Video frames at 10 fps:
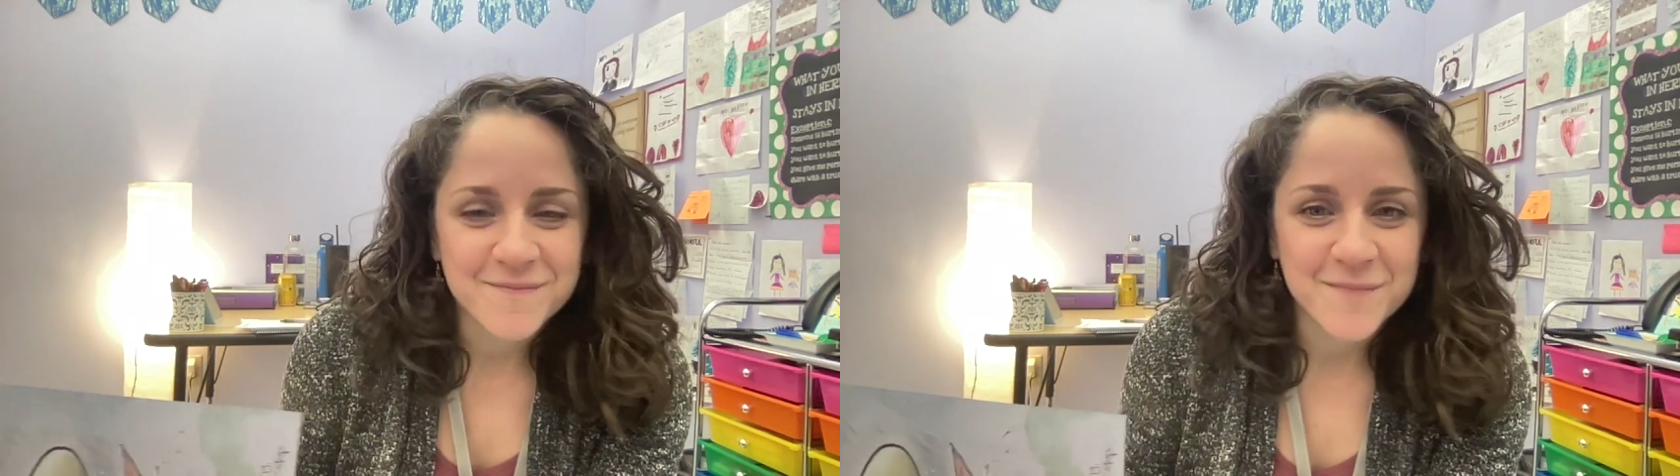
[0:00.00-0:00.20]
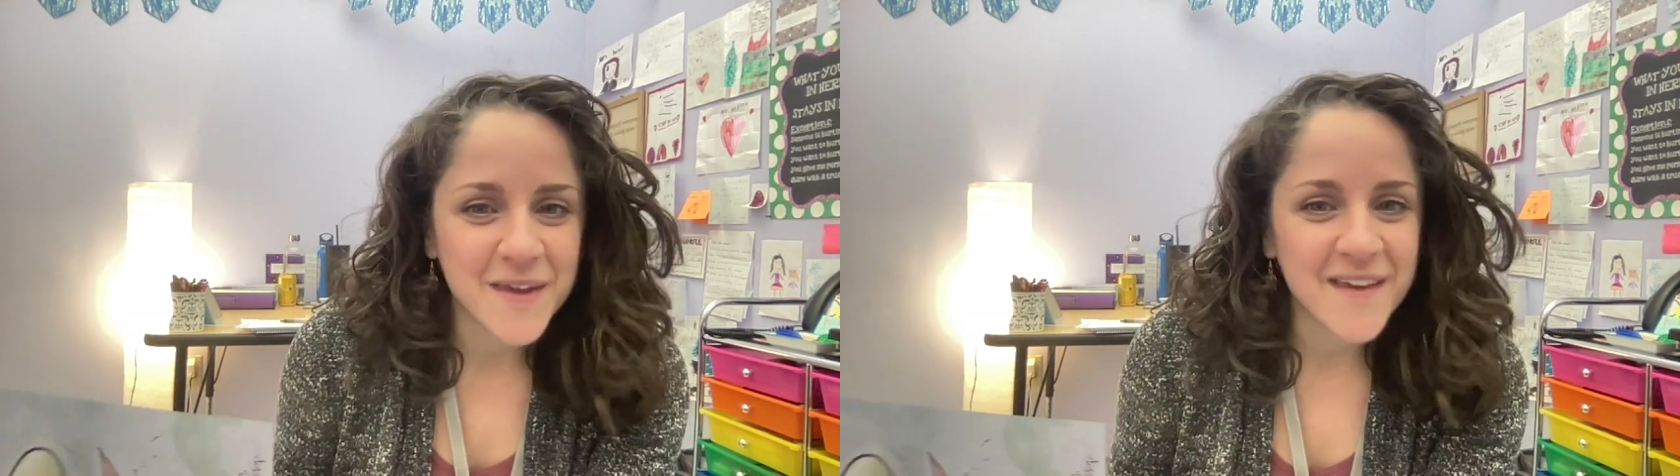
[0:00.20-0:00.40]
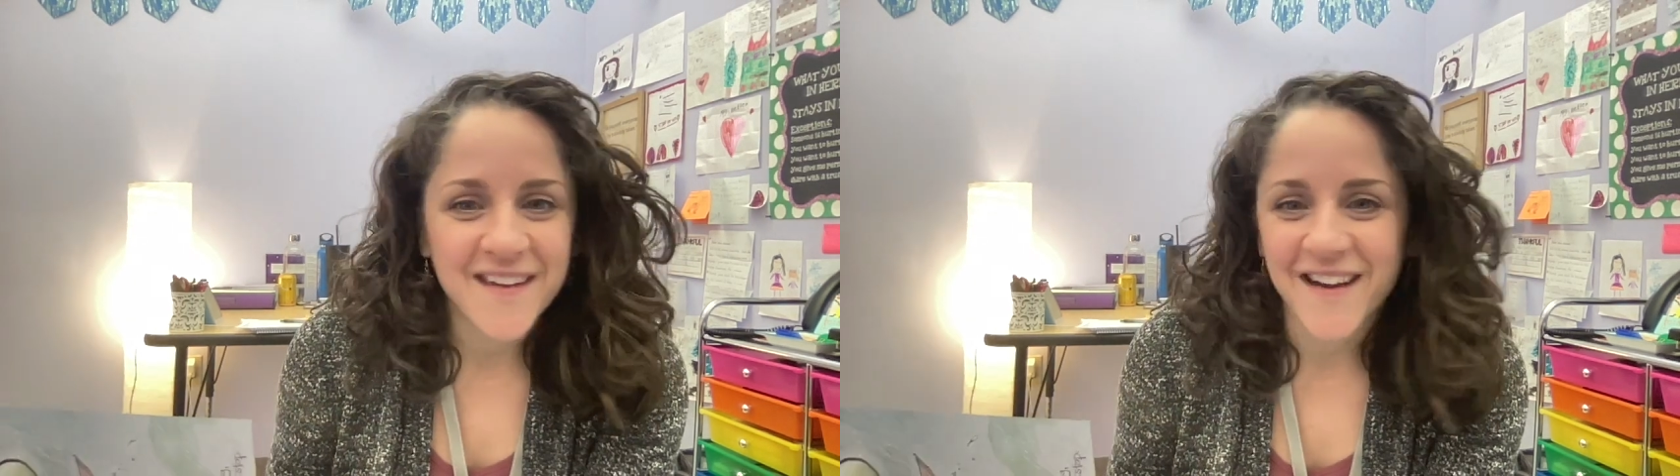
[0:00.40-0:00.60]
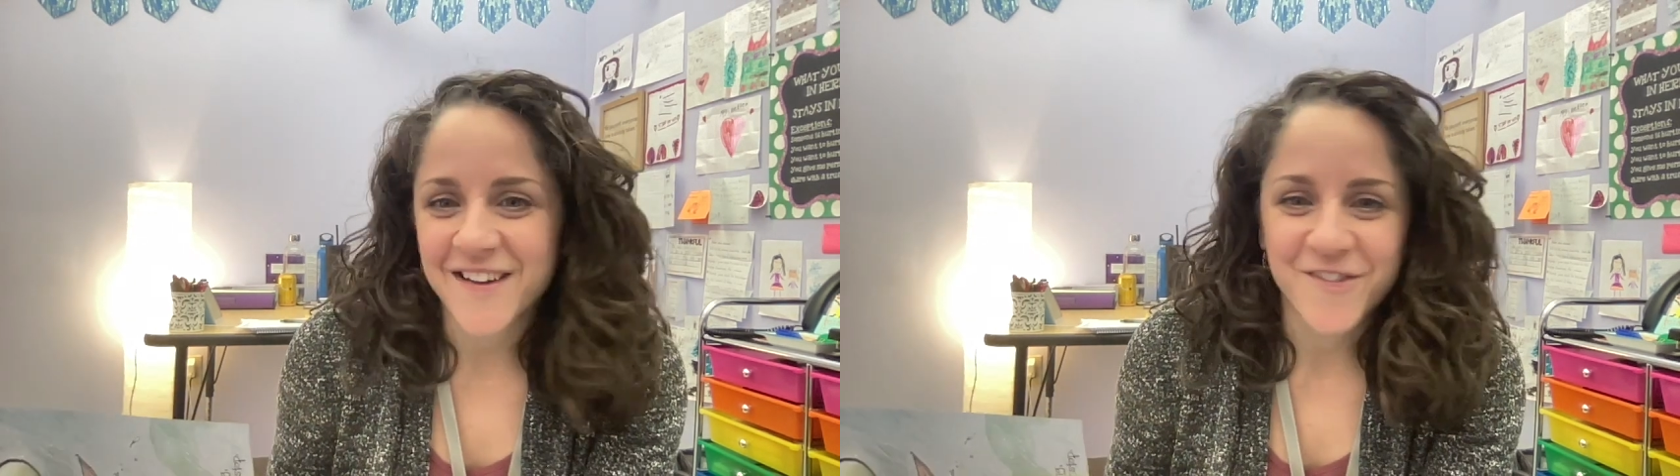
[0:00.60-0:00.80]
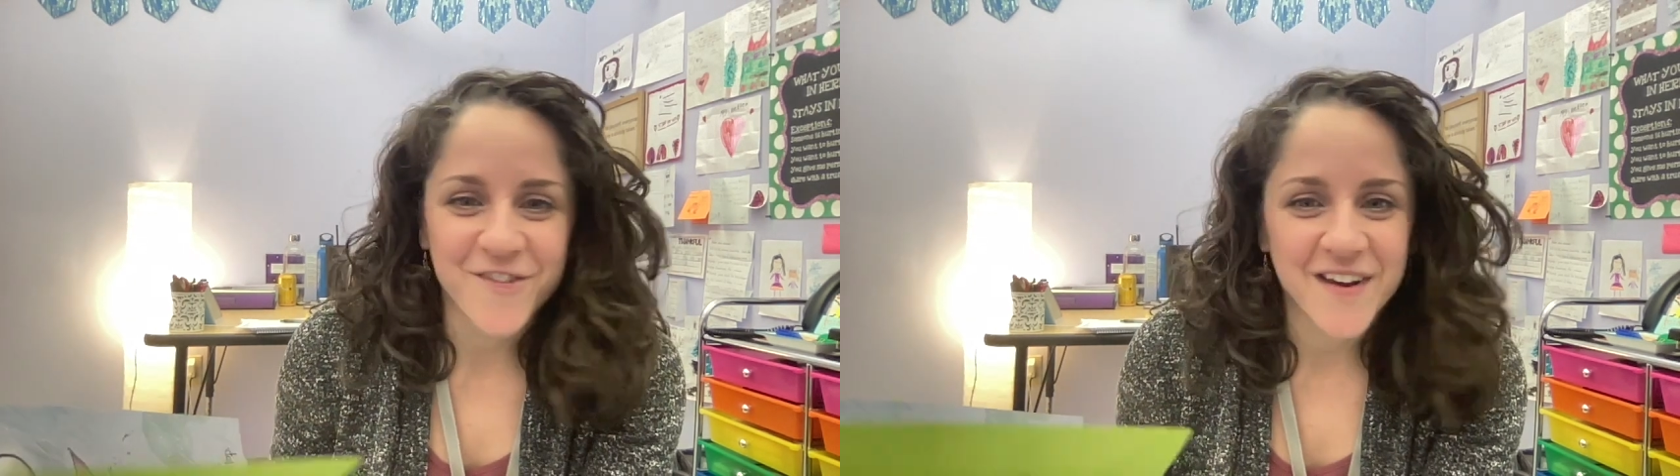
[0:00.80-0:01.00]
being
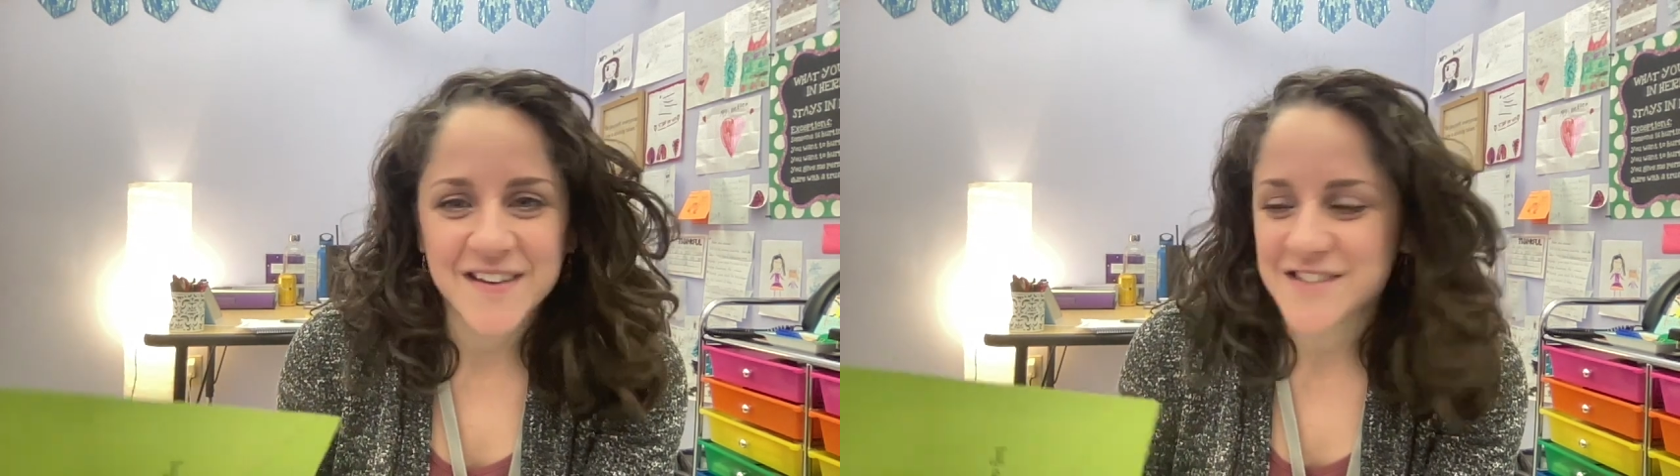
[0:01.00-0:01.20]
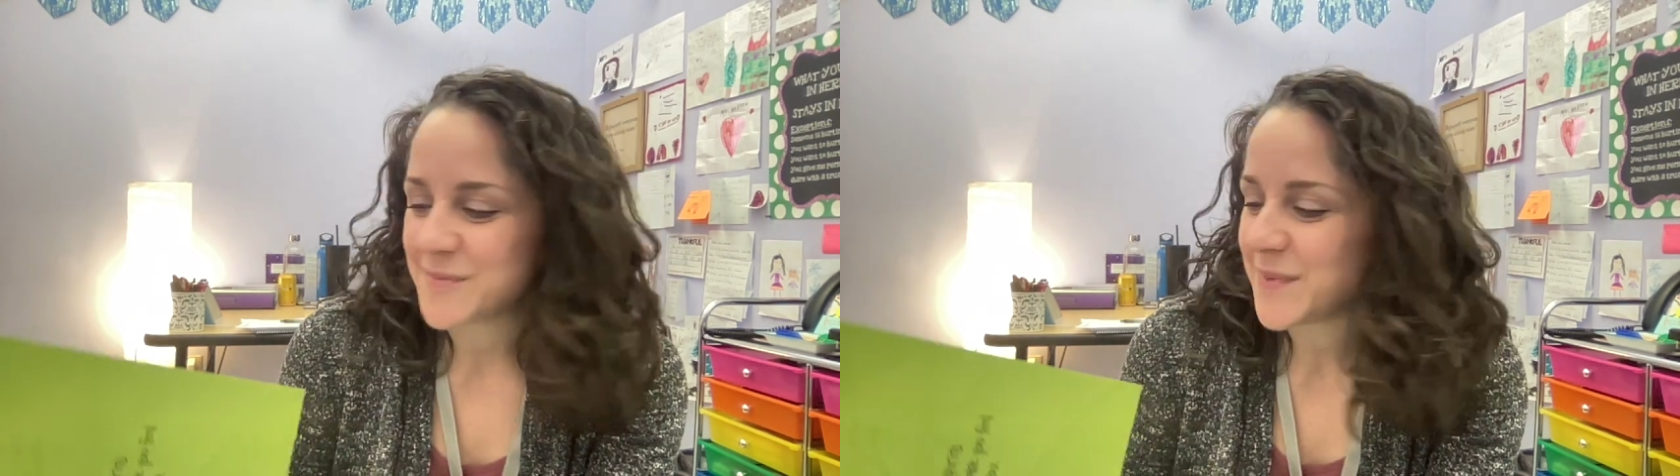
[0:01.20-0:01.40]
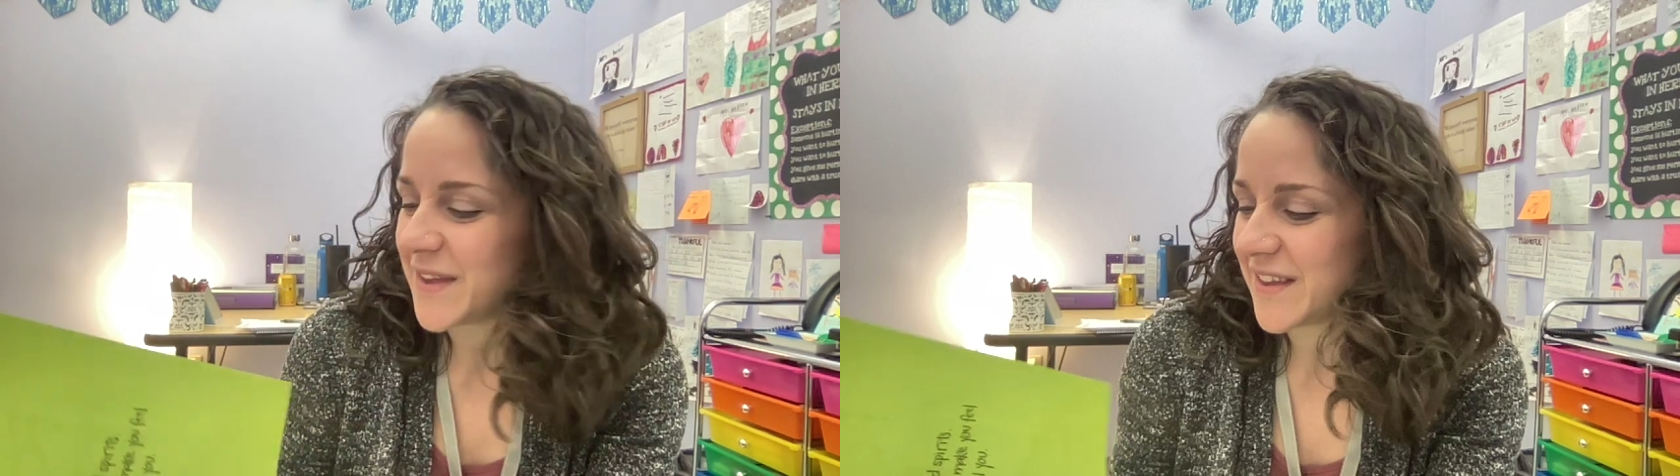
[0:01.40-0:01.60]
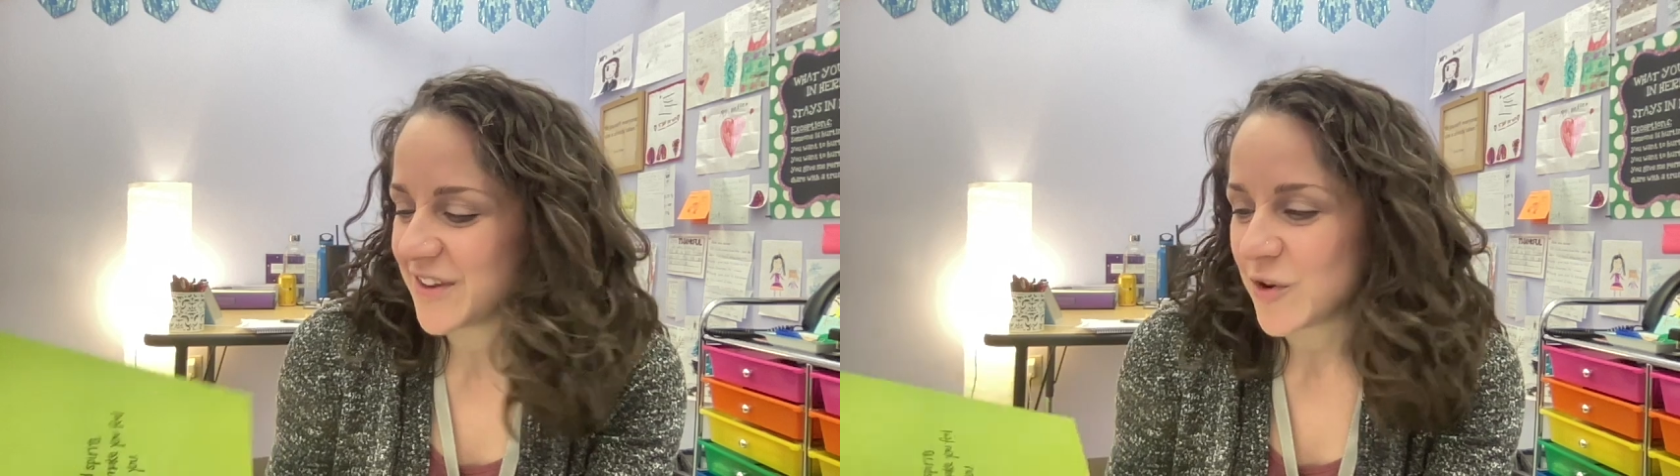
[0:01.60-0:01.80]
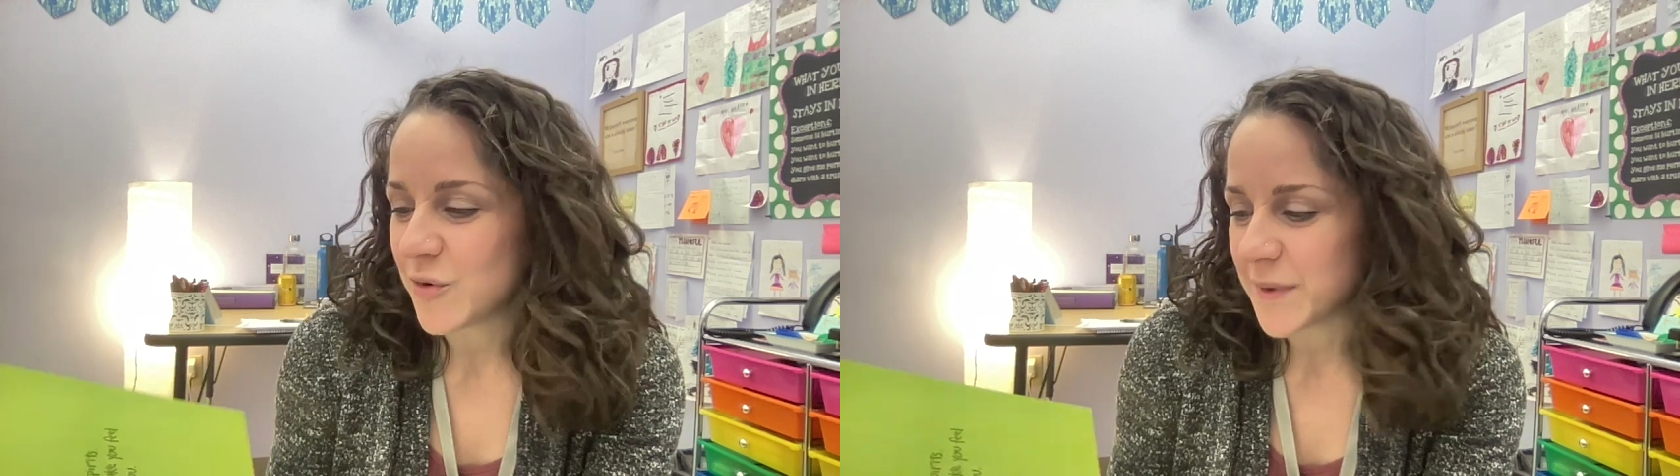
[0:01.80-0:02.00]
unafraid to be
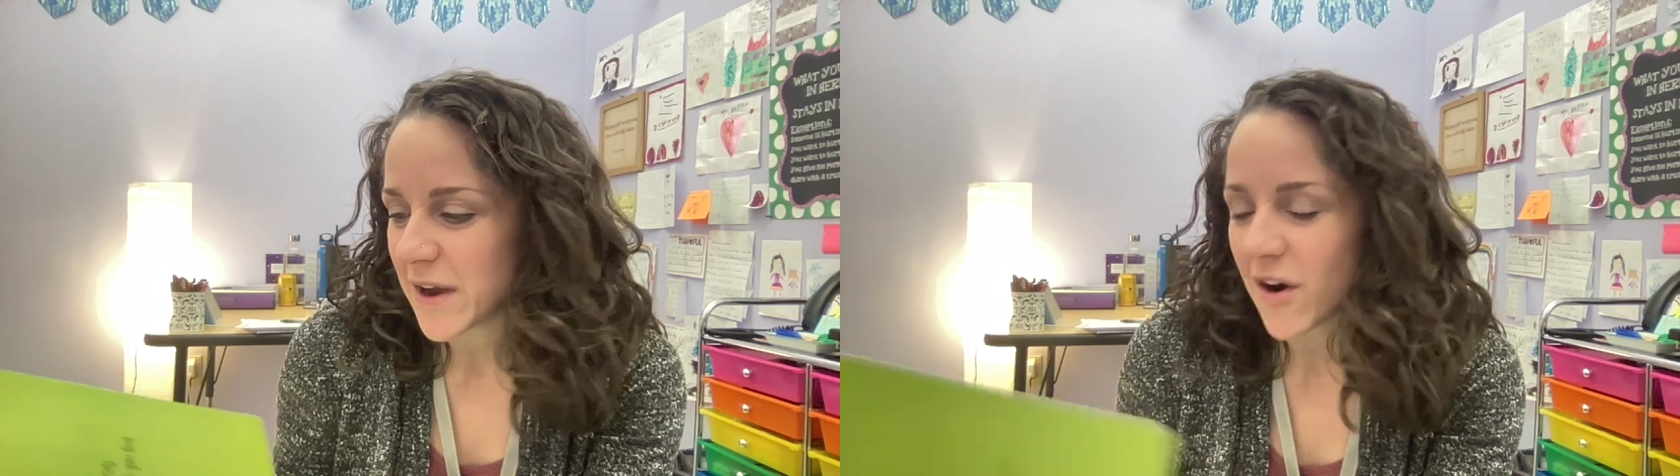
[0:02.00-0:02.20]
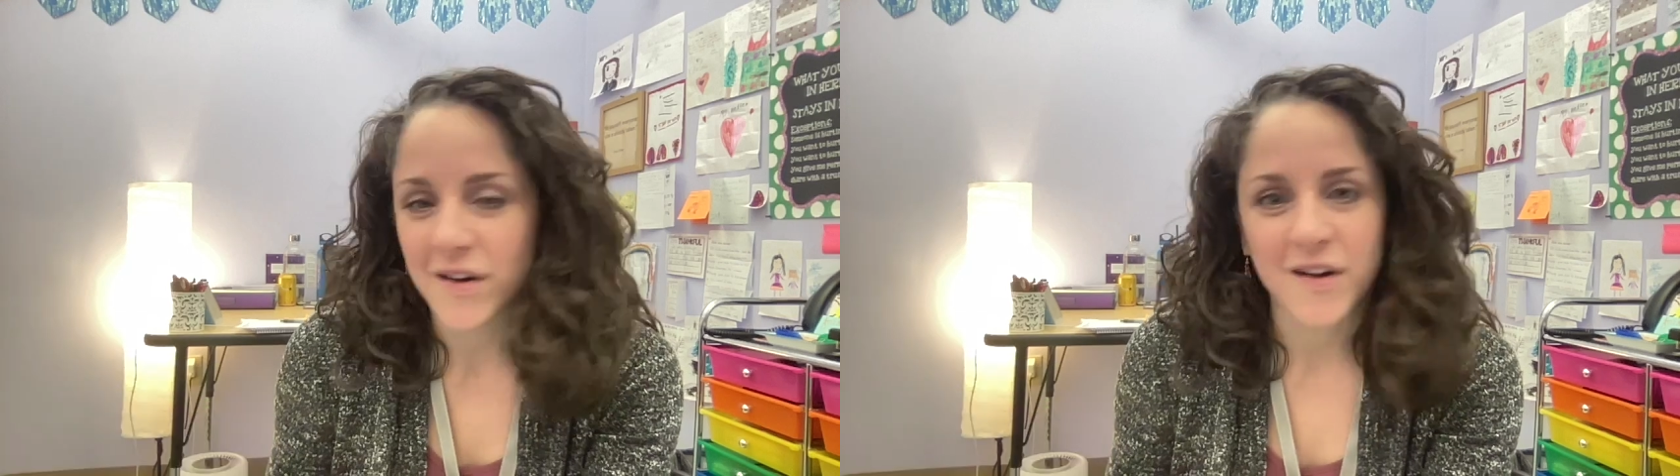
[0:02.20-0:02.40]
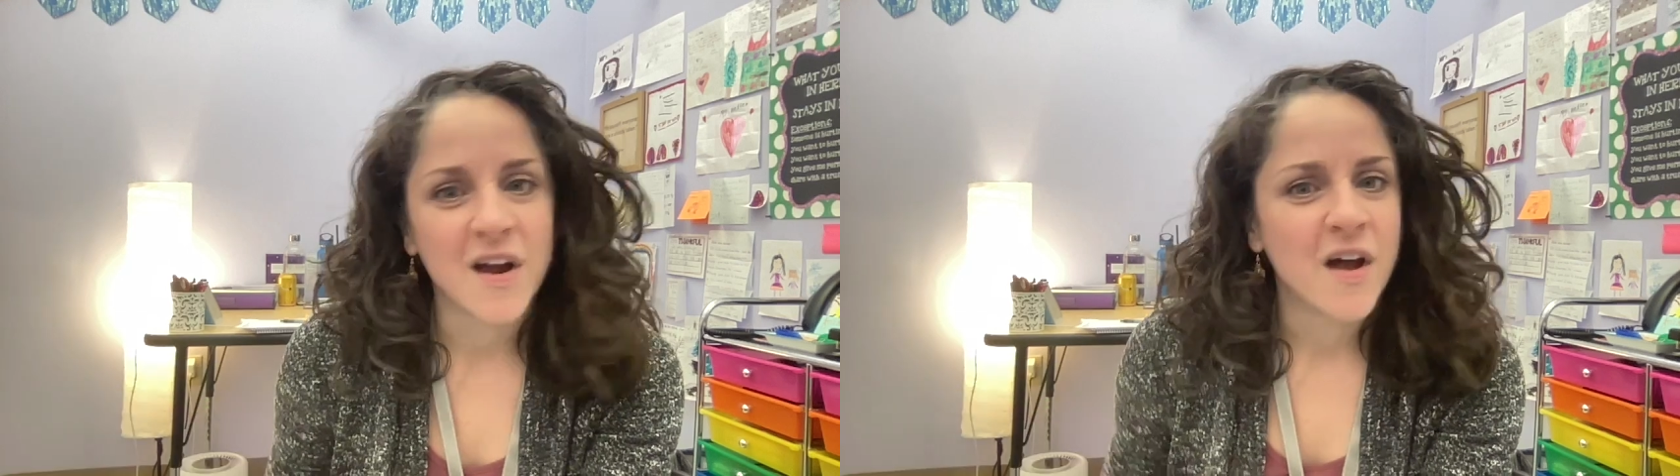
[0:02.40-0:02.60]
who we are,